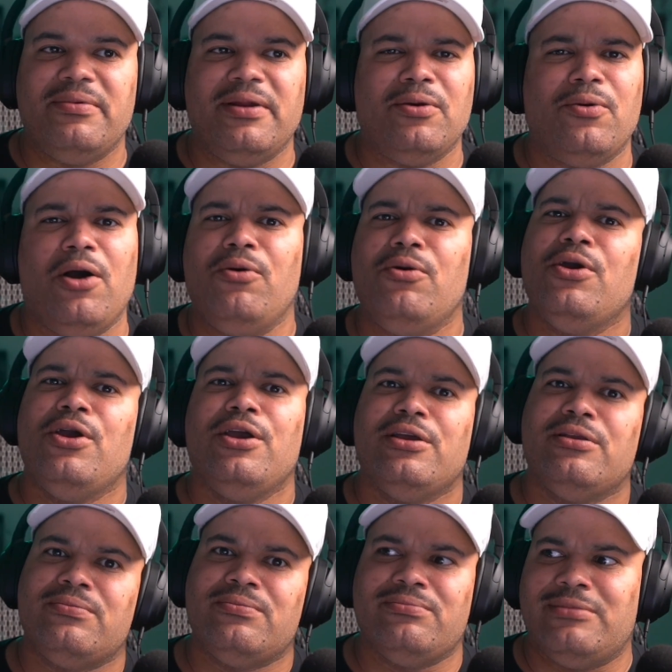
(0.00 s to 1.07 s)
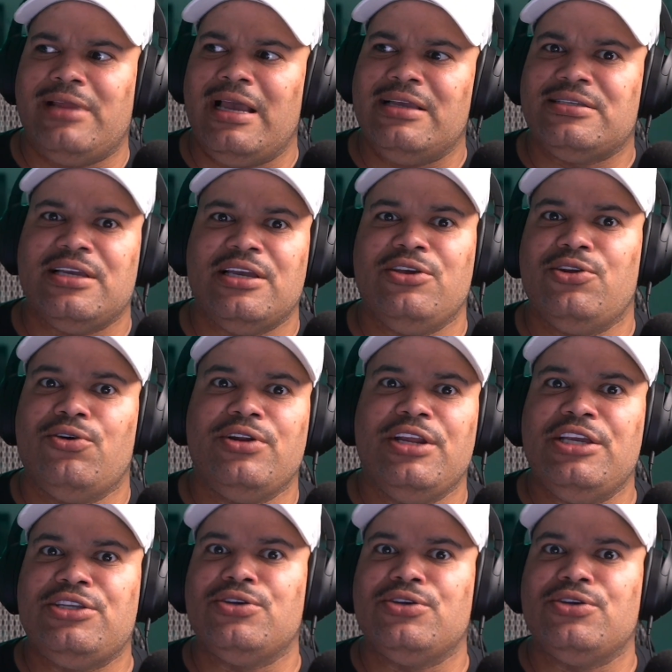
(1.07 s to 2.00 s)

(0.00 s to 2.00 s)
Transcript: Like, well, that's it. You don't need